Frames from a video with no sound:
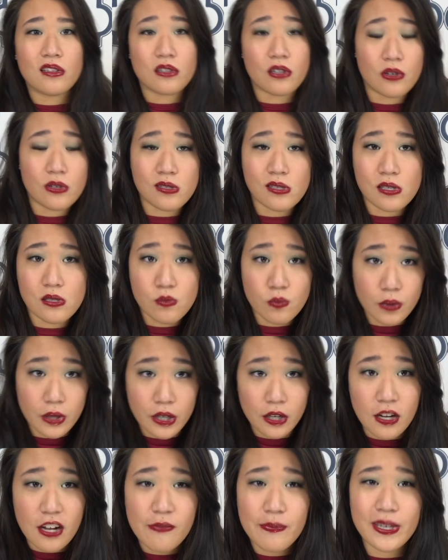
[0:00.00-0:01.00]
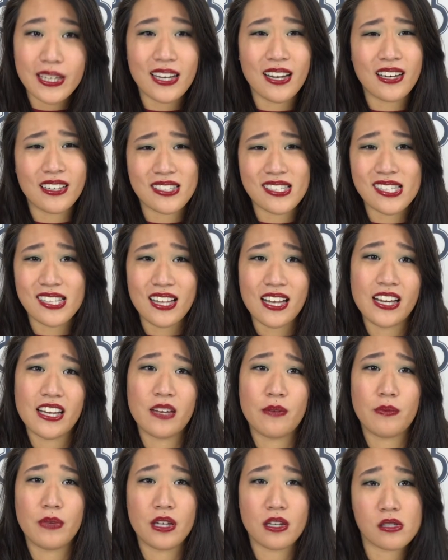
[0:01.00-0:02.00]
on those as well. I've been kind of
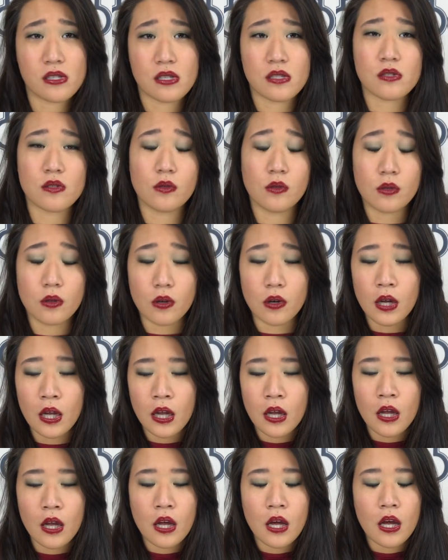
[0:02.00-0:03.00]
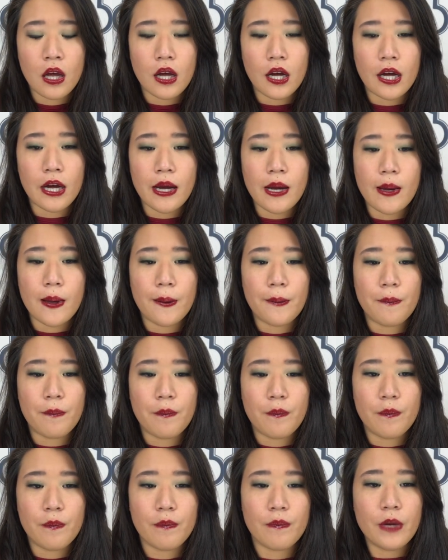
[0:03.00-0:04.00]
slacking because of school.
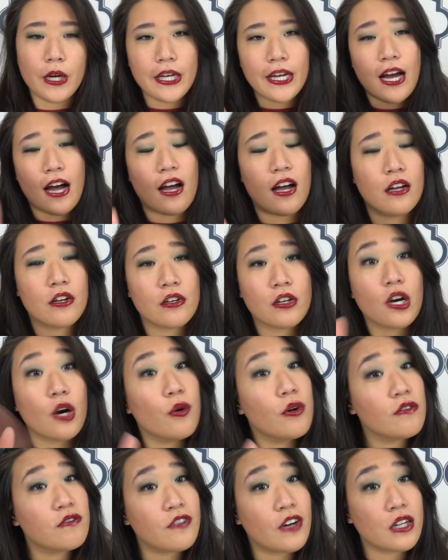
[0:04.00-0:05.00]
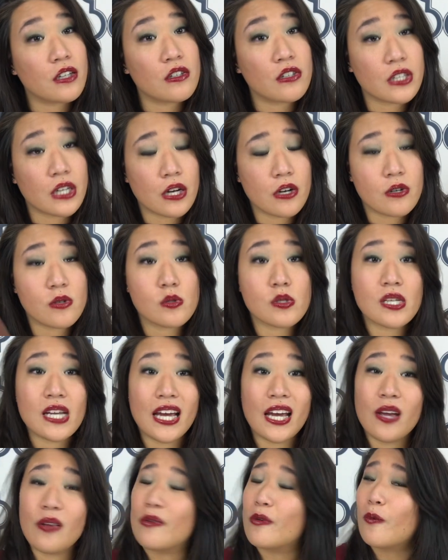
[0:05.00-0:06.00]
But yeah, go and follow those.
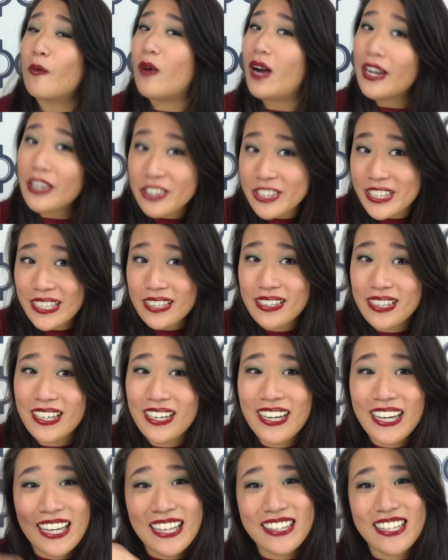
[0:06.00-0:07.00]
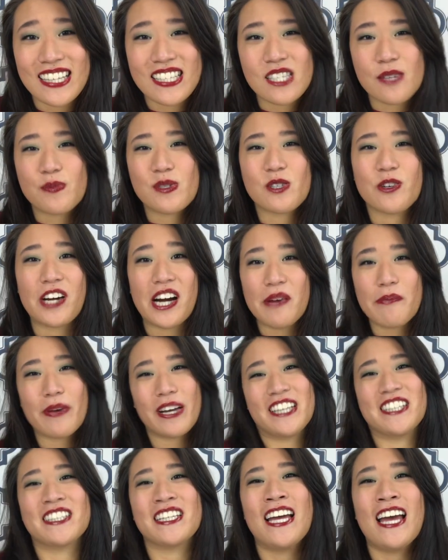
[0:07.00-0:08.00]
And while you're down there, hit that subscribe
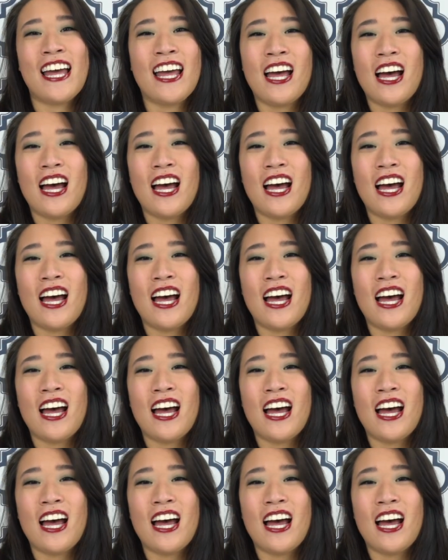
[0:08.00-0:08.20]
button